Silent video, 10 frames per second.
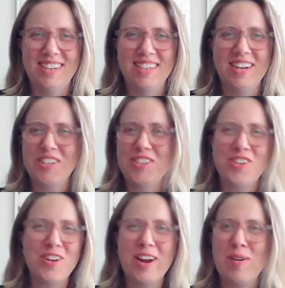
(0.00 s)
I don't
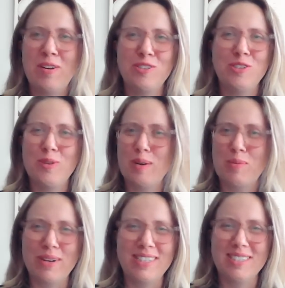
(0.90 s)
know how old you are,
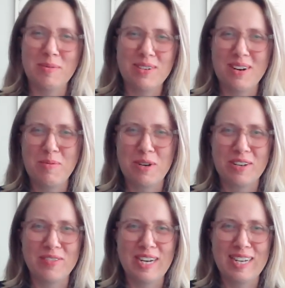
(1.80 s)
Brendan, but I'm not
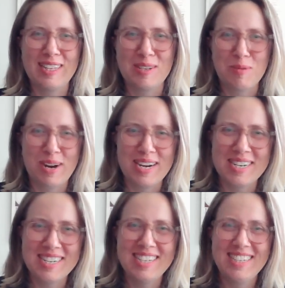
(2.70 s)
giving anything
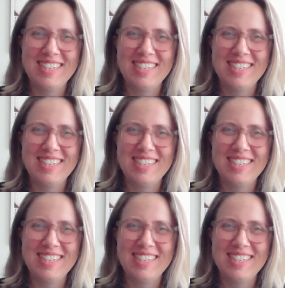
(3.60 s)
away.